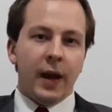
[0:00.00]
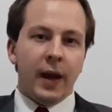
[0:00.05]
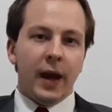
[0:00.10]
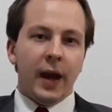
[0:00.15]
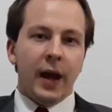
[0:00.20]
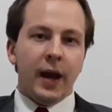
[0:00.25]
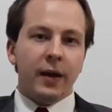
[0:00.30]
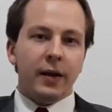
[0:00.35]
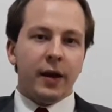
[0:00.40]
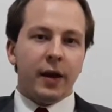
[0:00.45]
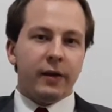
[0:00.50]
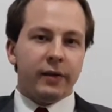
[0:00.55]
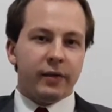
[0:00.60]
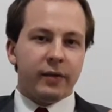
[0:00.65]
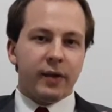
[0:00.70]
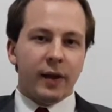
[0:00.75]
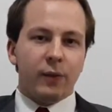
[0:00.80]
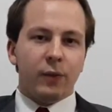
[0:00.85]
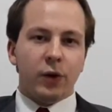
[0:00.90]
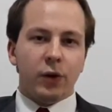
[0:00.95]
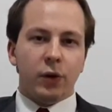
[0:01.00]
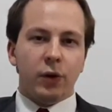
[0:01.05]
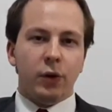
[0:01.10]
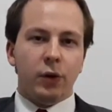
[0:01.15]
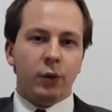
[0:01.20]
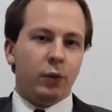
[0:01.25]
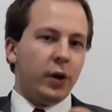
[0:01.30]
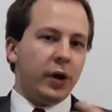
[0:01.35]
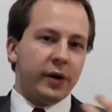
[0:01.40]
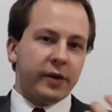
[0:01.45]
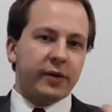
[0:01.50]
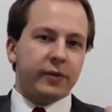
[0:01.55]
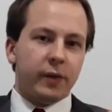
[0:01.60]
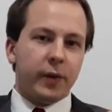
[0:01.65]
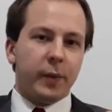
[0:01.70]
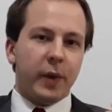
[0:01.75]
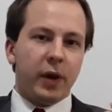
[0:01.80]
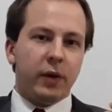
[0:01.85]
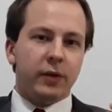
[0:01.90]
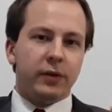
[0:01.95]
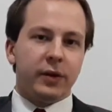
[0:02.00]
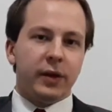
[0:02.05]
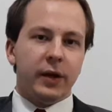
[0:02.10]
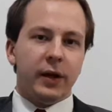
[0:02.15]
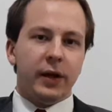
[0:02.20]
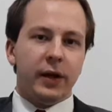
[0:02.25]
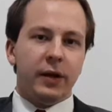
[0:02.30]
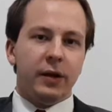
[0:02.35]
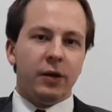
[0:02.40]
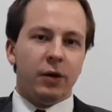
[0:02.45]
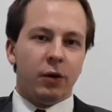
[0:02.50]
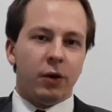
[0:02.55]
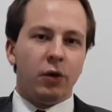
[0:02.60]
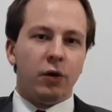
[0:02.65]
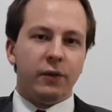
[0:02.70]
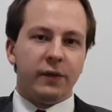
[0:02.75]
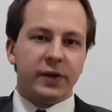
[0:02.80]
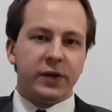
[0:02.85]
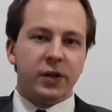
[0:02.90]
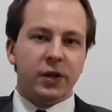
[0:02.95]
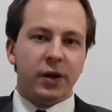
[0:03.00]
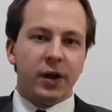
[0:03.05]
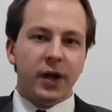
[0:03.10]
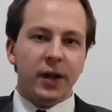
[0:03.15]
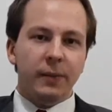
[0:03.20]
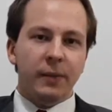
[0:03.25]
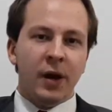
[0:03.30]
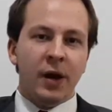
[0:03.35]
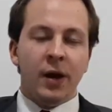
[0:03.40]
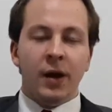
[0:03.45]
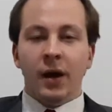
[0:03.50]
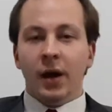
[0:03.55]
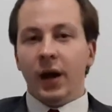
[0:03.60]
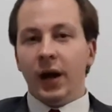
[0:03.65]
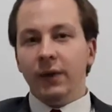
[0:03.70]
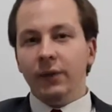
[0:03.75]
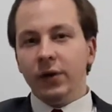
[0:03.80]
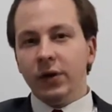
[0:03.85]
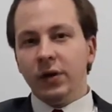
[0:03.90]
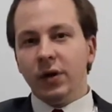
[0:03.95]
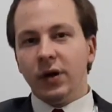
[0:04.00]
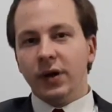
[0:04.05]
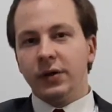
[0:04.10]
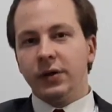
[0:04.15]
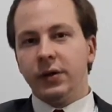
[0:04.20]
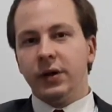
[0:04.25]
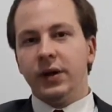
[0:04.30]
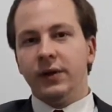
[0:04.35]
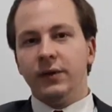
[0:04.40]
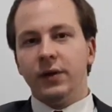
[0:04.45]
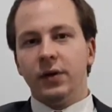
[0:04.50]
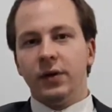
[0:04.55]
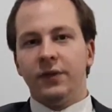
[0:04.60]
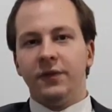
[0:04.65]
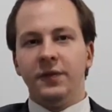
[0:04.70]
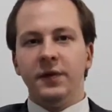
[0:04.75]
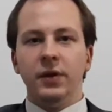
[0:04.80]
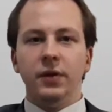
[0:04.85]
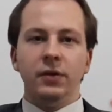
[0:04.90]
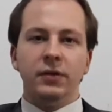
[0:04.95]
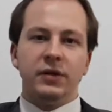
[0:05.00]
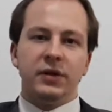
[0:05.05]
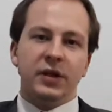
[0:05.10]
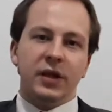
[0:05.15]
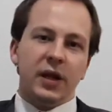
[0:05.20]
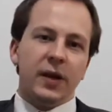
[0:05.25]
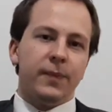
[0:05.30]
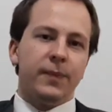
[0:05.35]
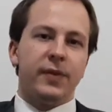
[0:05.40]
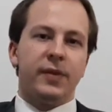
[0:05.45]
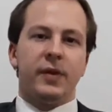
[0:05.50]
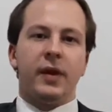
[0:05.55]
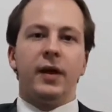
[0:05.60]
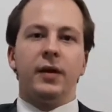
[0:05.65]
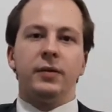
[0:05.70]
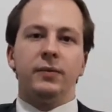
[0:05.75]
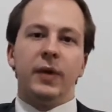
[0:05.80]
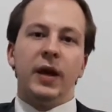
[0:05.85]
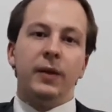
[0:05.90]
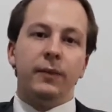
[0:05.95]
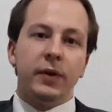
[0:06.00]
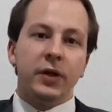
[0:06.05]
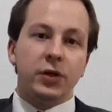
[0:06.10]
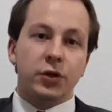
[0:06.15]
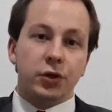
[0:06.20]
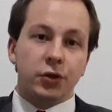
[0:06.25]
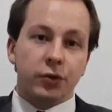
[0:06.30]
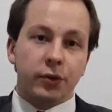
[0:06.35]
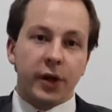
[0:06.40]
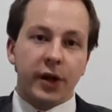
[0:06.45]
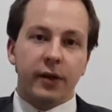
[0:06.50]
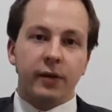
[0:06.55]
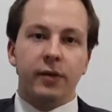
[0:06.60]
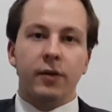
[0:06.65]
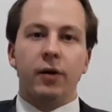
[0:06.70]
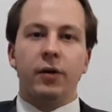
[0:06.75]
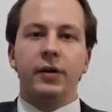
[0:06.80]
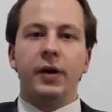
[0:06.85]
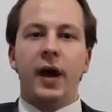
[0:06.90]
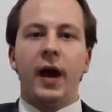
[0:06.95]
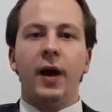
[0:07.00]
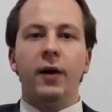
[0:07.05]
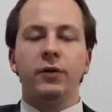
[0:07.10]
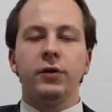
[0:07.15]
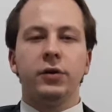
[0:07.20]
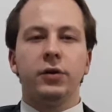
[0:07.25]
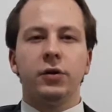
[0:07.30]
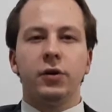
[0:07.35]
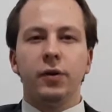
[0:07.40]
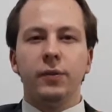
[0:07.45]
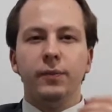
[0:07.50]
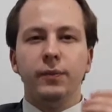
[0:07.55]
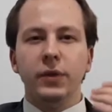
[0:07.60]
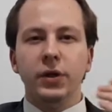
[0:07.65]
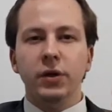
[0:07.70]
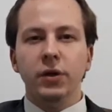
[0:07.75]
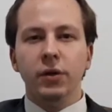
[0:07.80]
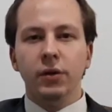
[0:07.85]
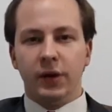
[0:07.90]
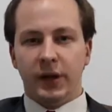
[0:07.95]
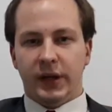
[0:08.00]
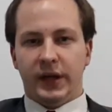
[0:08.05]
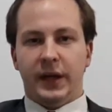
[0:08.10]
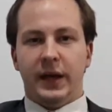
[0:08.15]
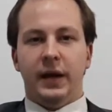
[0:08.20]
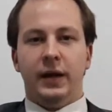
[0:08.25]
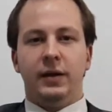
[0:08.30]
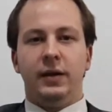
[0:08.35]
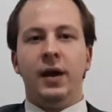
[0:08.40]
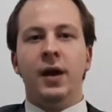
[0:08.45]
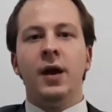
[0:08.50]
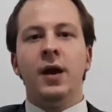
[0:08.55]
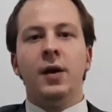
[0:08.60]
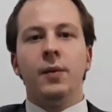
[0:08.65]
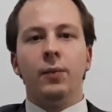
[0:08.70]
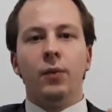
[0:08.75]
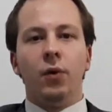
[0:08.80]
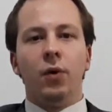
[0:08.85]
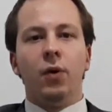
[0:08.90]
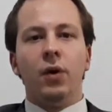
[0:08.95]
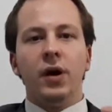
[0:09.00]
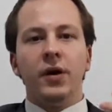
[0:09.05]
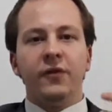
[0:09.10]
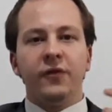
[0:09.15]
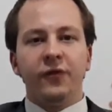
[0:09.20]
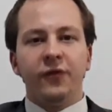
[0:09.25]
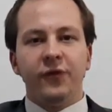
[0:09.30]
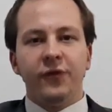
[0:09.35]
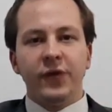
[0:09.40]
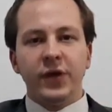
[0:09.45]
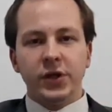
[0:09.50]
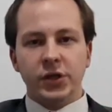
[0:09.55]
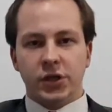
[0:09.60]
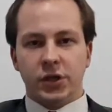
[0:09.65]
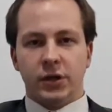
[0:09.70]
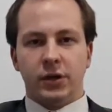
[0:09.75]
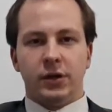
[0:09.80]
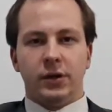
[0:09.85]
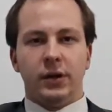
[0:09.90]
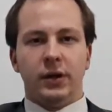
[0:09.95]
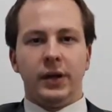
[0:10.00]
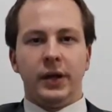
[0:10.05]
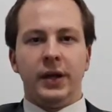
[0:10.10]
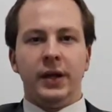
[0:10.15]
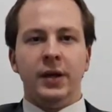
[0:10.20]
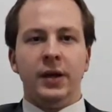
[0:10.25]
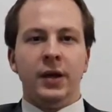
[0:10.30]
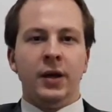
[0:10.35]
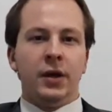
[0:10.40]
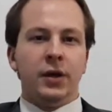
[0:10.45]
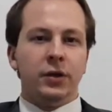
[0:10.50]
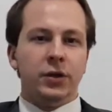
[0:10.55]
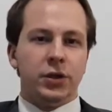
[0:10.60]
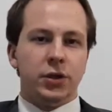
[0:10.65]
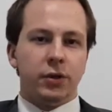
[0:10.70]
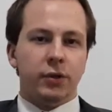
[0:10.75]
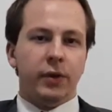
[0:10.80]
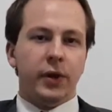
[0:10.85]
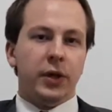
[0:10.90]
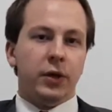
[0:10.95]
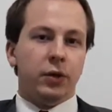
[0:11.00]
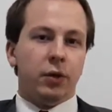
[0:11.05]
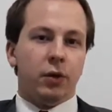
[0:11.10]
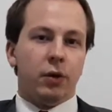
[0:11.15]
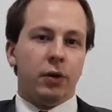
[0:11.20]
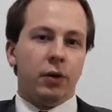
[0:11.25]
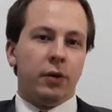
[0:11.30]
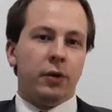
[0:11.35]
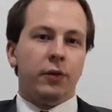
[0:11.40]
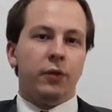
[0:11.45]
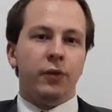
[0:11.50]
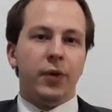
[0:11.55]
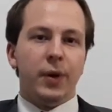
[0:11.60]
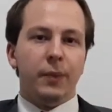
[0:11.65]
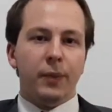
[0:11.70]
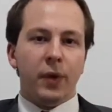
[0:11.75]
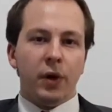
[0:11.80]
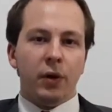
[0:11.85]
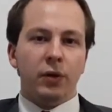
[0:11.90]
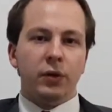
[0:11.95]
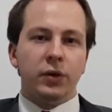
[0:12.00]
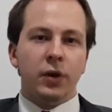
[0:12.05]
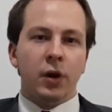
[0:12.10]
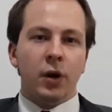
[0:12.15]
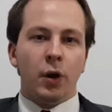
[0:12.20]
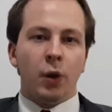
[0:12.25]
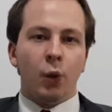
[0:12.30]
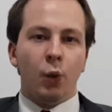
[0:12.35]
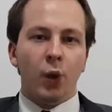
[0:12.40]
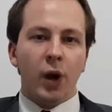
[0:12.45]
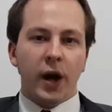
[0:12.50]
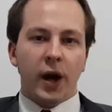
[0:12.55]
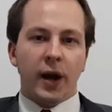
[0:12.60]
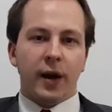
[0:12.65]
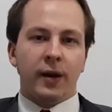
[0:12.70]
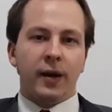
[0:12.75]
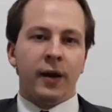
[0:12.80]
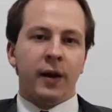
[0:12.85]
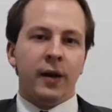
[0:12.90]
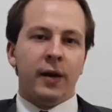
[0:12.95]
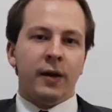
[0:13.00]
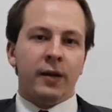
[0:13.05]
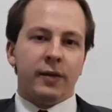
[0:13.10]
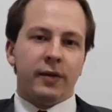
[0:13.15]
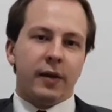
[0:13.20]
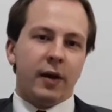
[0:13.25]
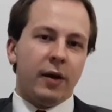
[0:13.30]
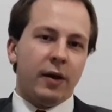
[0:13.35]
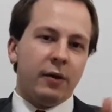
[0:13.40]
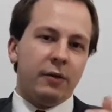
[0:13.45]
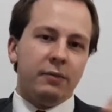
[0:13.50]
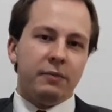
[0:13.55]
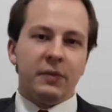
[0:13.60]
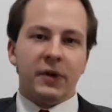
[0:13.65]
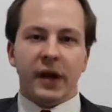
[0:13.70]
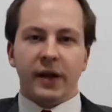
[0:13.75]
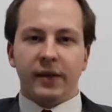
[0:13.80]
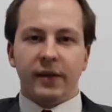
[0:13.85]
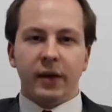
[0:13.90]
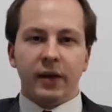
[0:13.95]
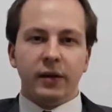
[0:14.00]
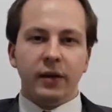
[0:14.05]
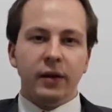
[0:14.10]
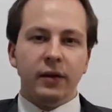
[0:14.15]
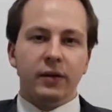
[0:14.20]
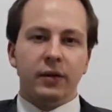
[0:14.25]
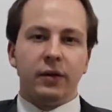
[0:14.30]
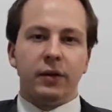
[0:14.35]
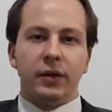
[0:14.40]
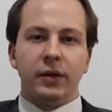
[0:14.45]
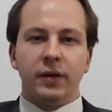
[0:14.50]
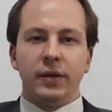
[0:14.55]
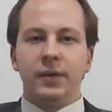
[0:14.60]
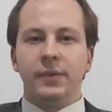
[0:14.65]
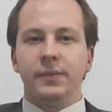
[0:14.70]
And as someone who works remotely all the time, I would like to give you a few tips and maybe tricks on how to communicate more efficiently during your remote work. So let's get into it.